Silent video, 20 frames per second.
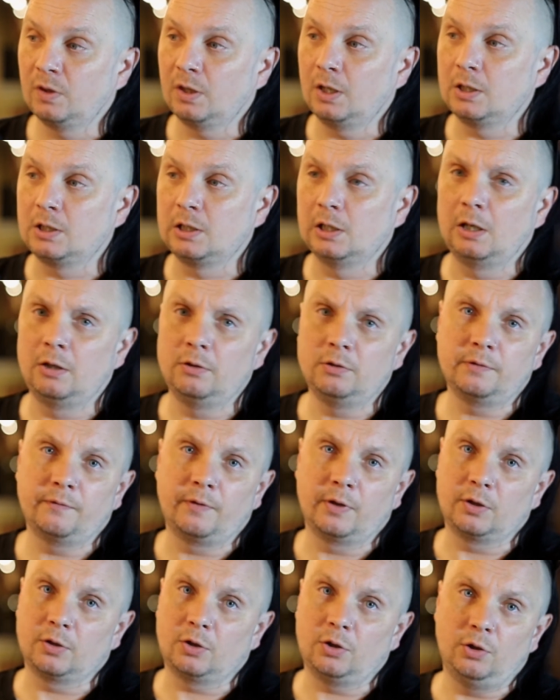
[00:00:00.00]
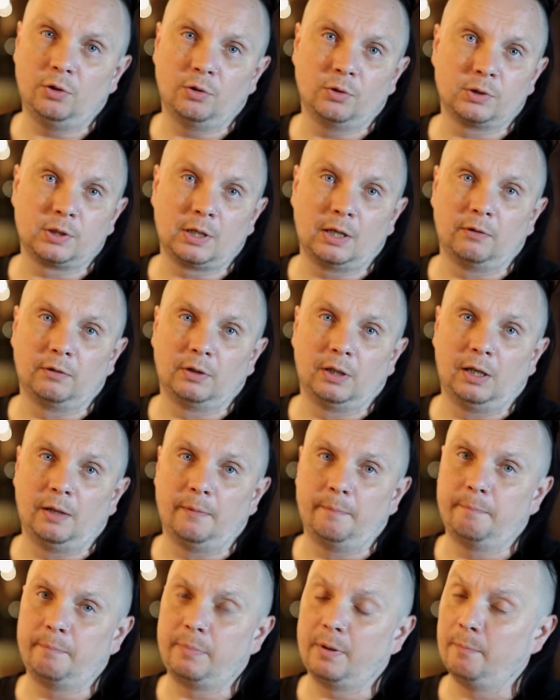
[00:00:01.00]
There's loads of other cures out
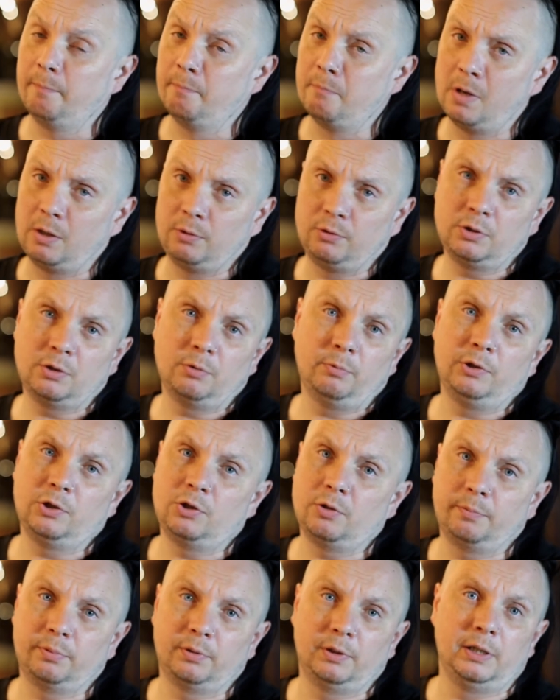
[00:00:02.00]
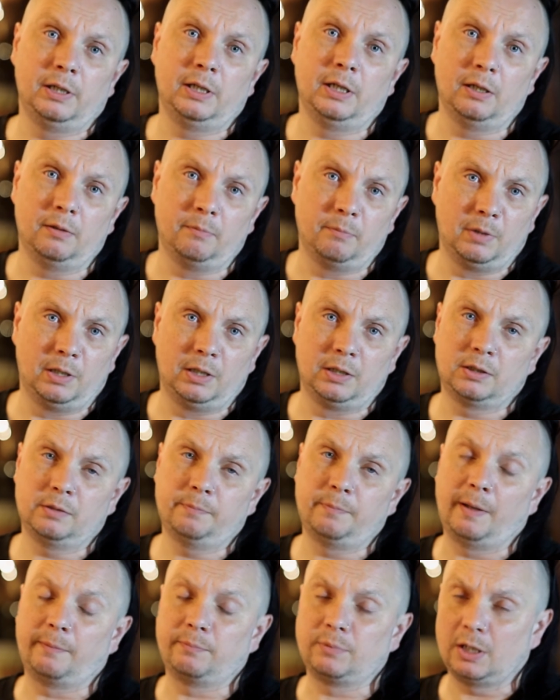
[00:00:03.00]
there, but most of which are pretty hit and miss.
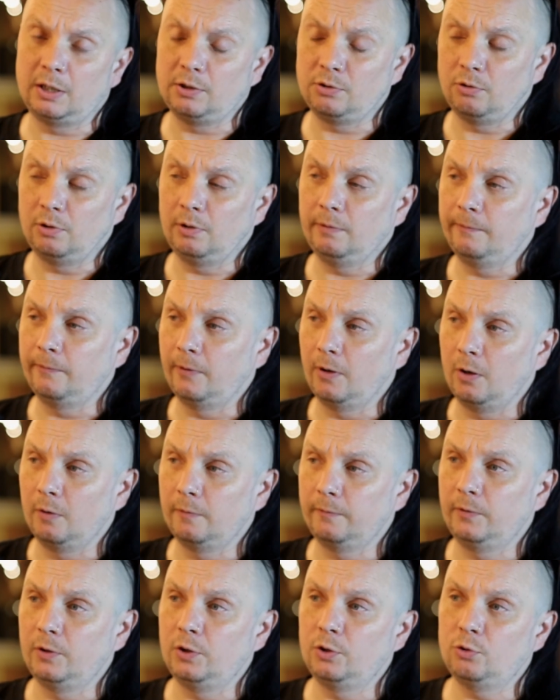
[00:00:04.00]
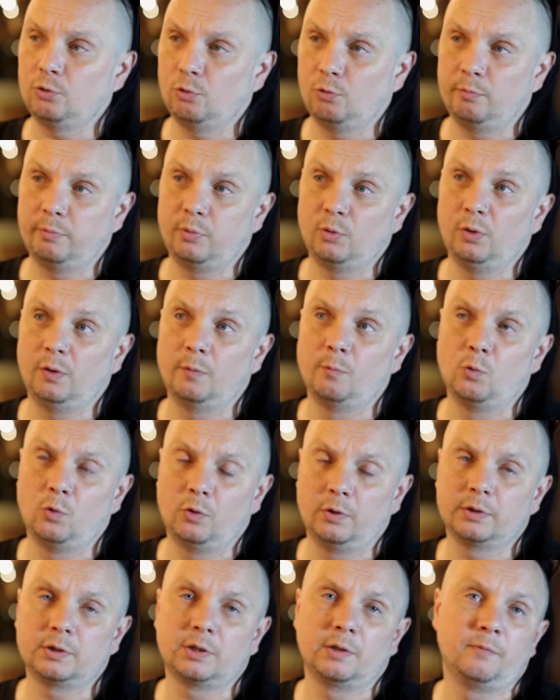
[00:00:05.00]
Aiptasia eating filefish or boiling
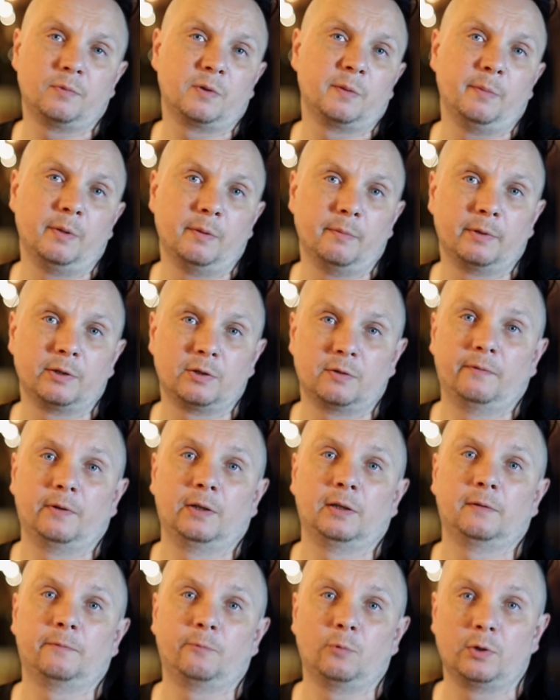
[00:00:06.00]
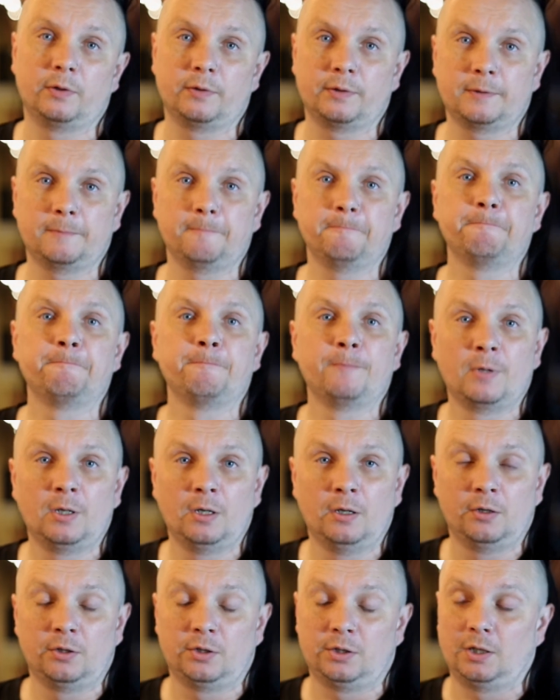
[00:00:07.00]
water seems to be the most effective ones.
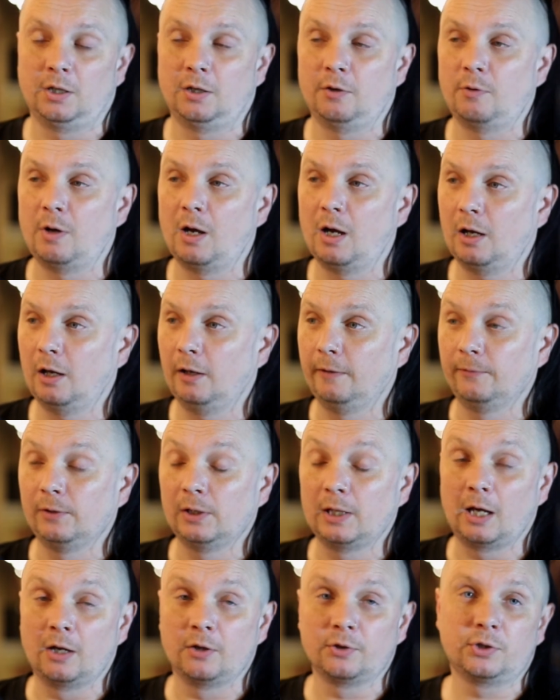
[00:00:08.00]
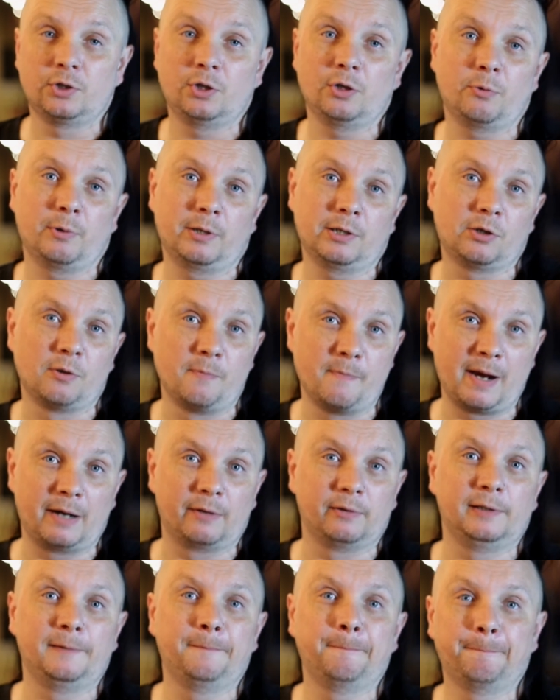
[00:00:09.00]
So hopefully that answers your question,
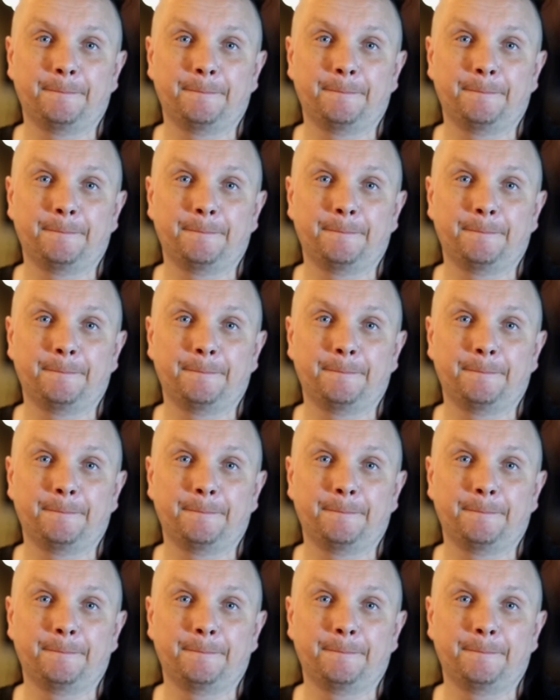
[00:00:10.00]
Barry.